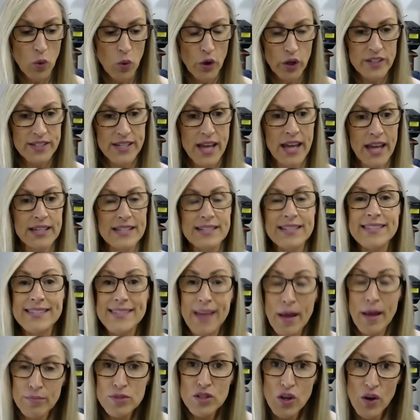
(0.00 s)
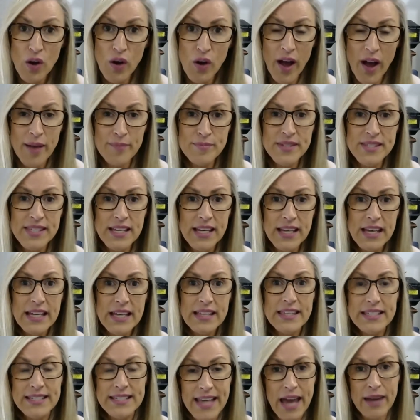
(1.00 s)
done. And sometimes
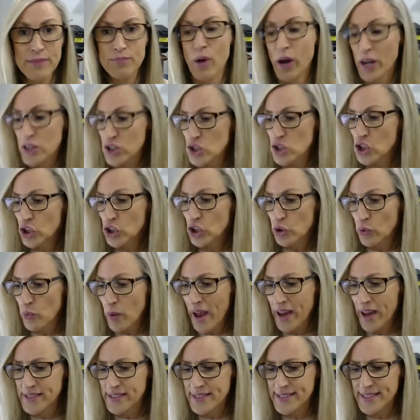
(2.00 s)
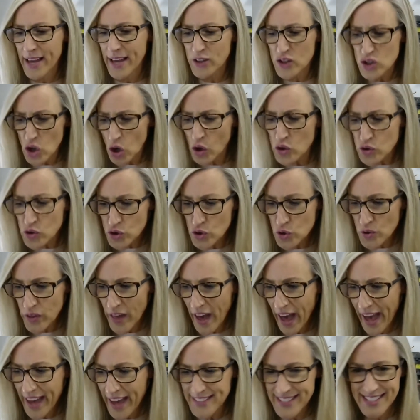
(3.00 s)
the dad might turn around and say, don't do
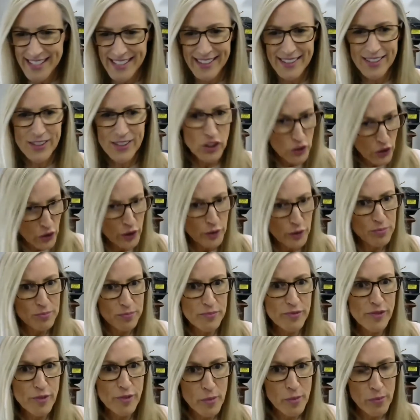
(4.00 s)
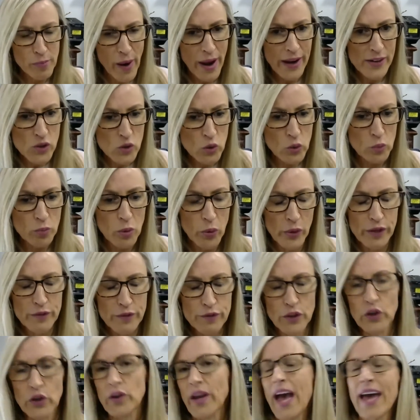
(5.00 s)
that, you know, from a practical point of
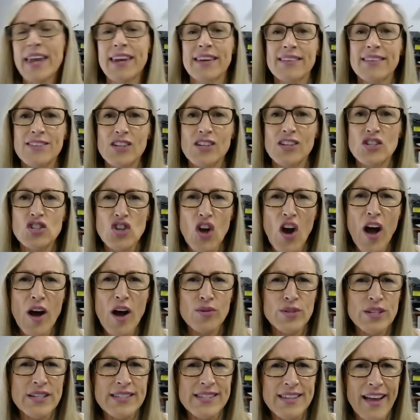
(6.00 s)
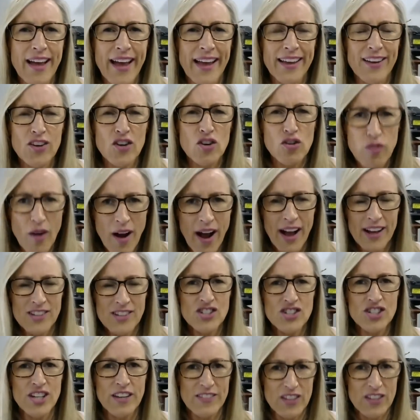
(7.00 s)
view. And the child is like
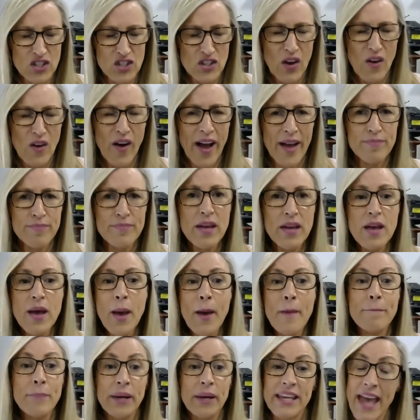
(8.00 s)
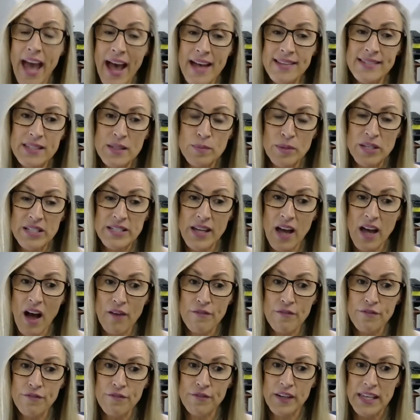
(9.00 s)
crushed at the time, but he has to be
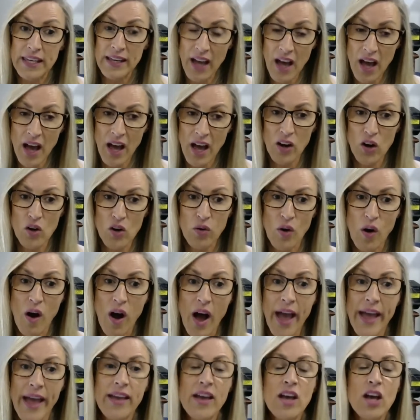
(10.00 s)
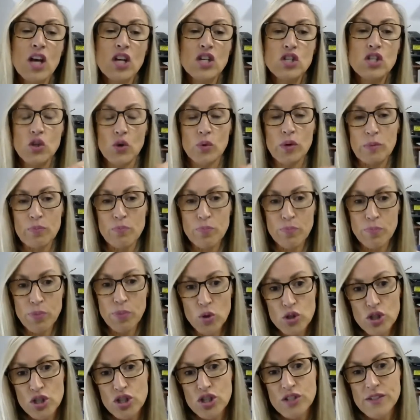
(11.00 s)
tough and he can't cry. Yeah. So he
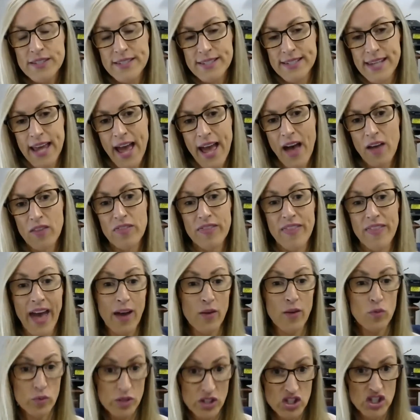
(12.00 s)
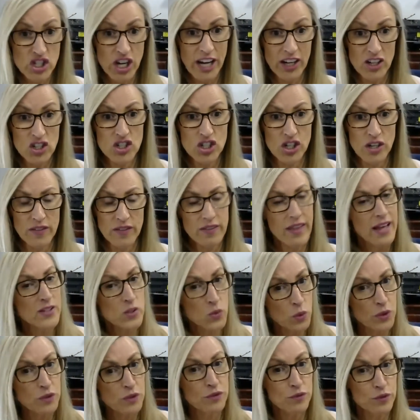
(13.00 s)
pushes down that rejection. That's
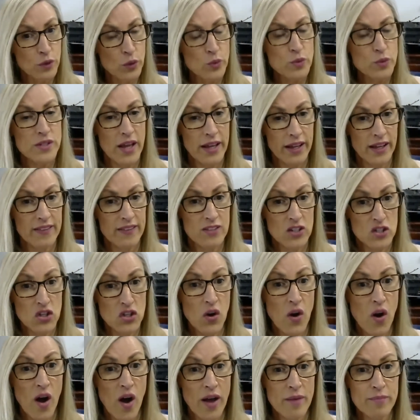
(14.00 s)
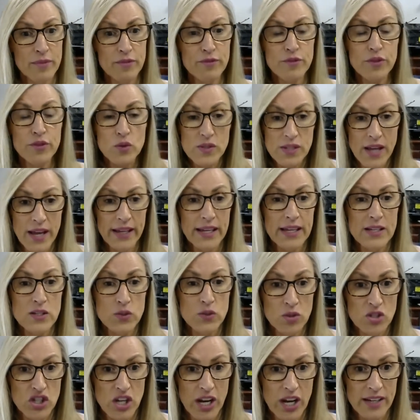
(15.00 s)
what it feels like at the time. It feels like he's
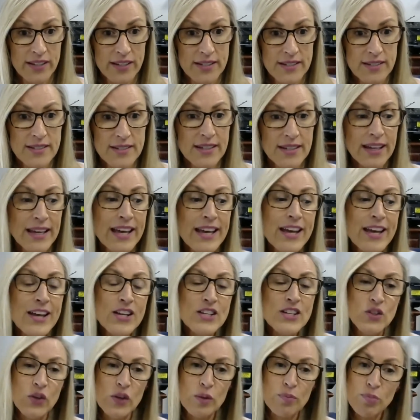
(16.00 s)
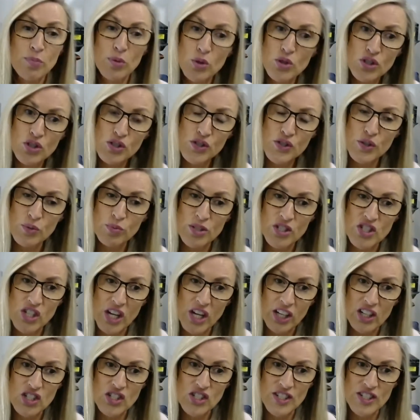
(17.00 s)
rejected. So he pushes the
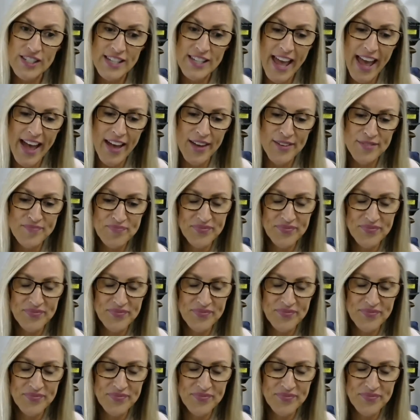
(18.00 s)
rejection down.